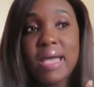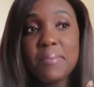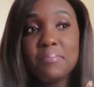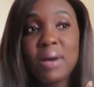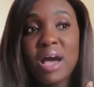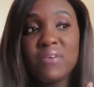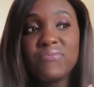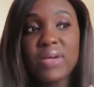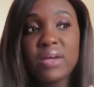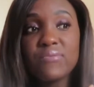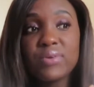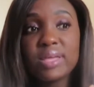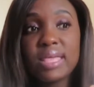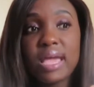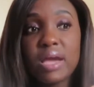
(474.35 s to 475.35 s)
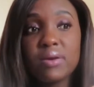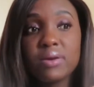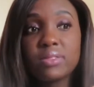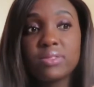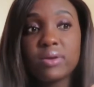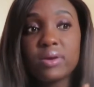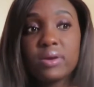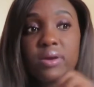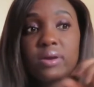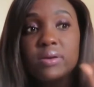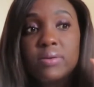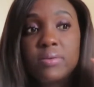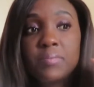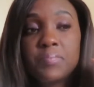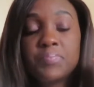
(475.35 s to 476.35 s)
My favorite
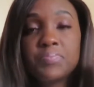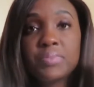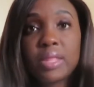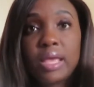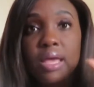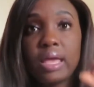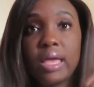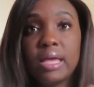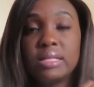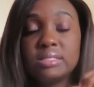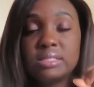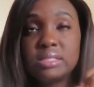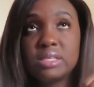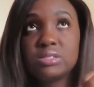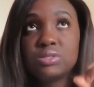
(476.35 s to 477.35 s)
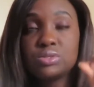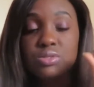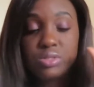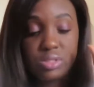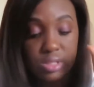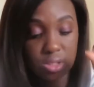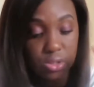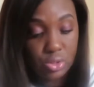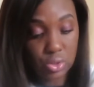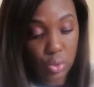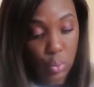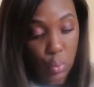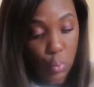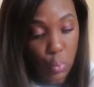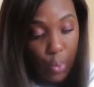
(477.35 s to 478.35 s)
character in Sister
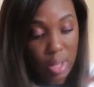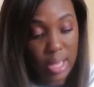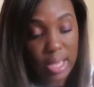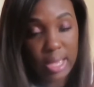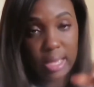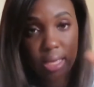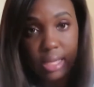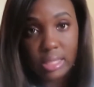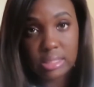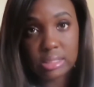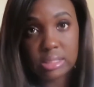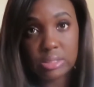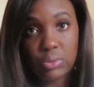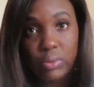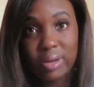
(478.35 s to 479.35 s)
was, or